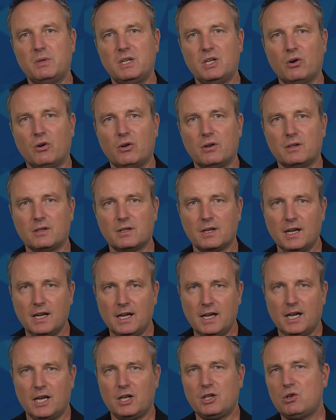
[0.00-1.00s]
beyond.
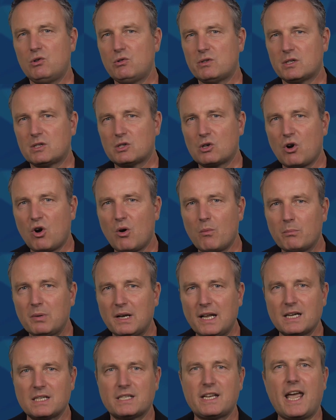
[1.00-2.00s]
It uses
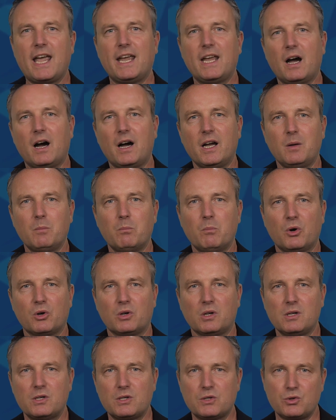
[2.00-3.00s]
complex AI
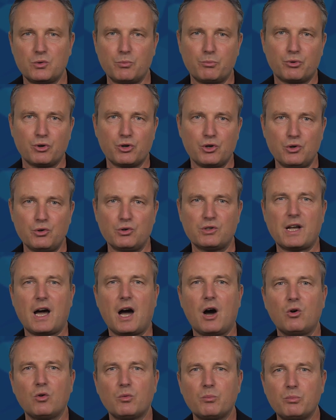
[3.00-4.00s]
models to produce
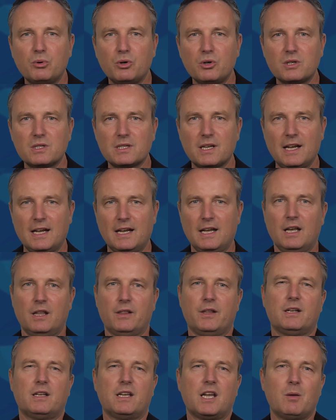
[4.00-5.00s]
outputs
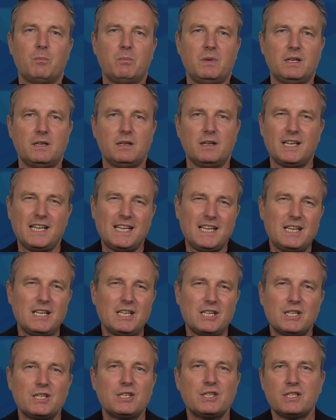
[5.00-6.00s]
that can be
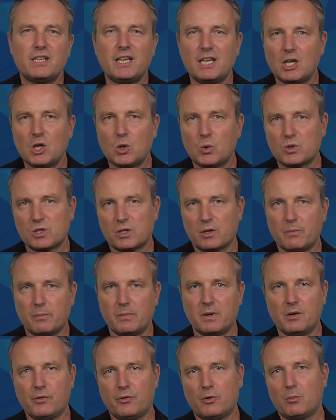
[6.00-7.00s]

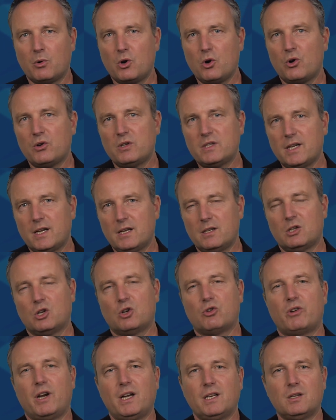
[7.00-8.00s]
indistinguishable from content
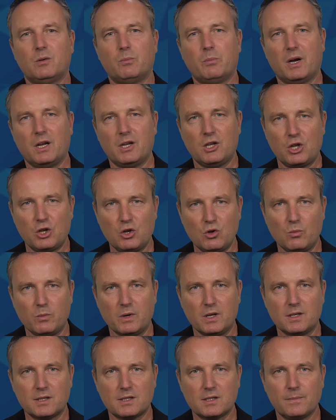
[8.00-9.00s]
created by
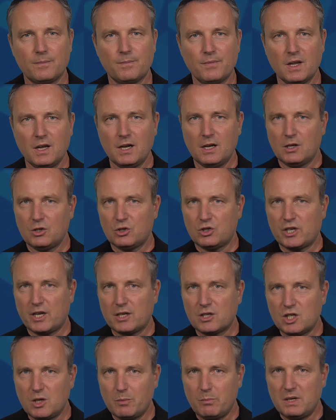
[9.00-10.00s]
humans.
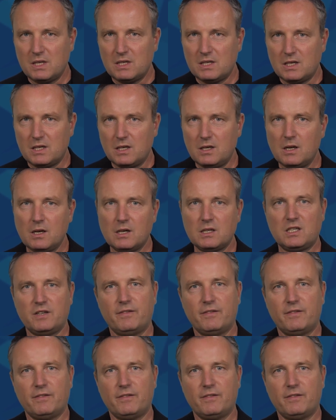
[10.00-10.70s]
ChatGPT,